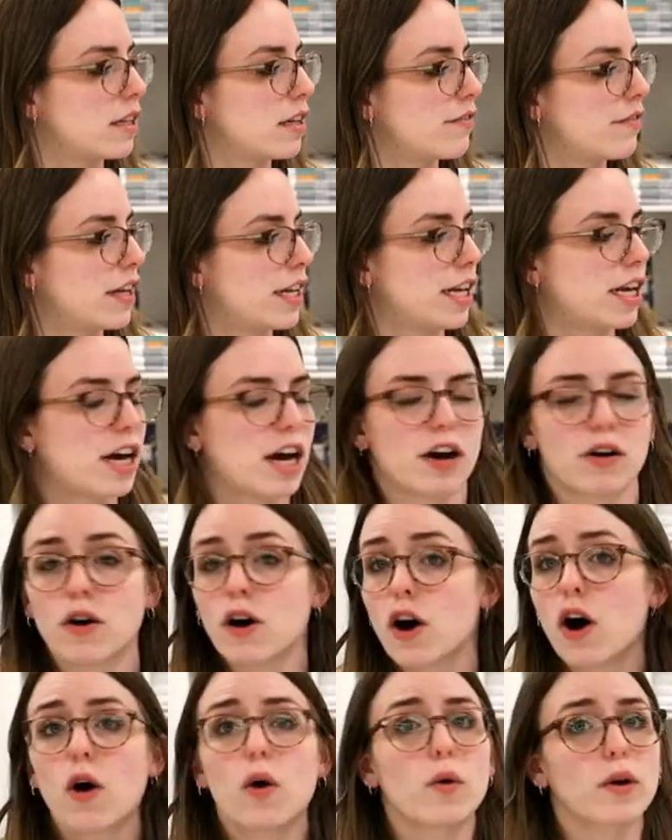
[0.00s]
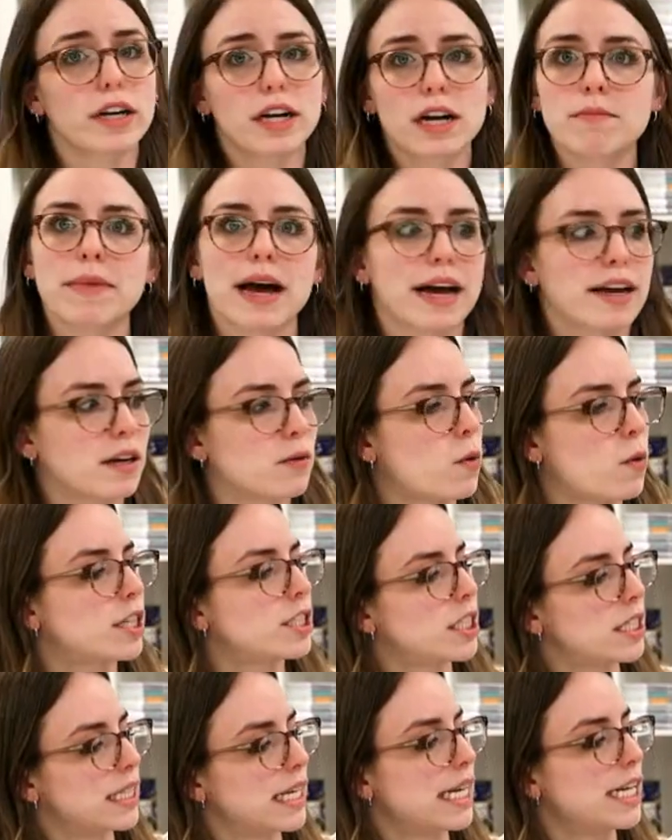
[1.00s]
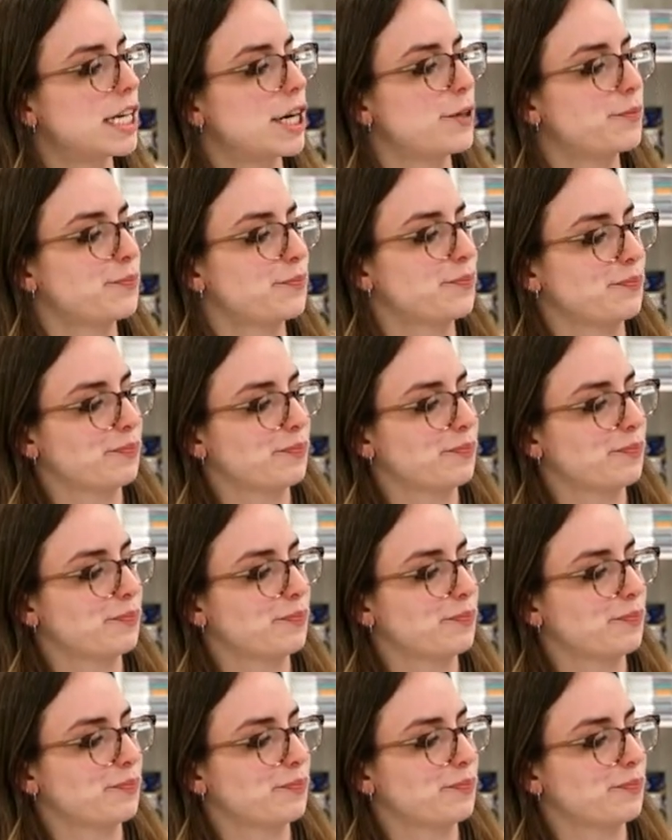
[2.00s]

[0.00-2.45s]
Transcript: the video or come back and watch it later.